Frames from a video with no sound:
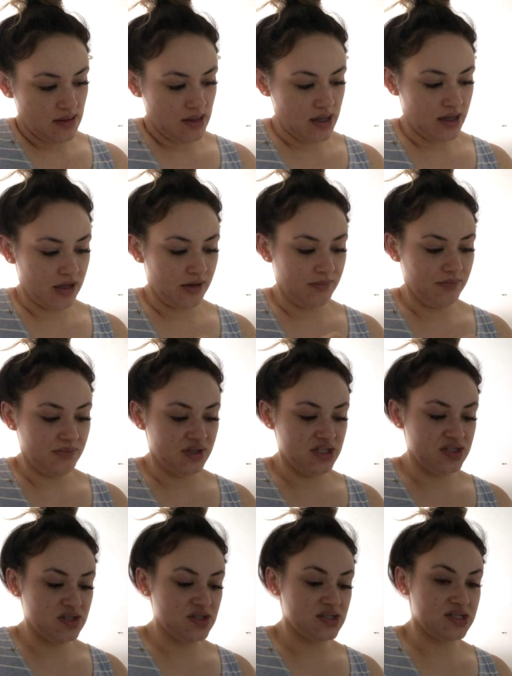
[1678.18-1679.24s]
Um,
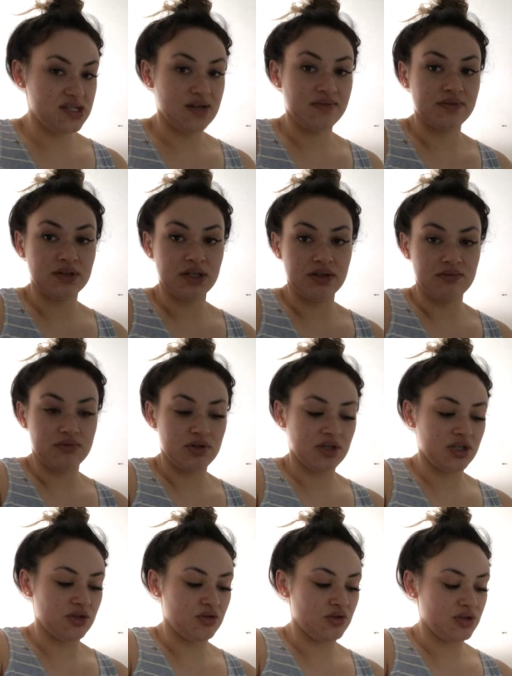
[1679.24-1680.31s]
this is definitely
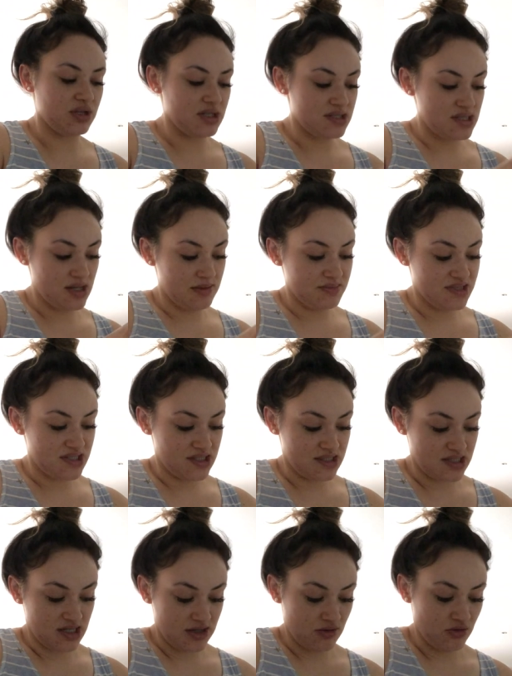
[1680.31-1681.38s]
really good, this
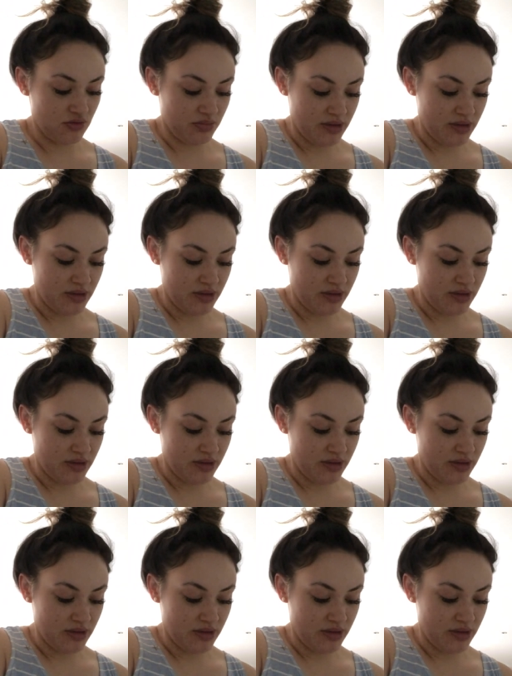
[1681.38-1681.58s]
MCT oil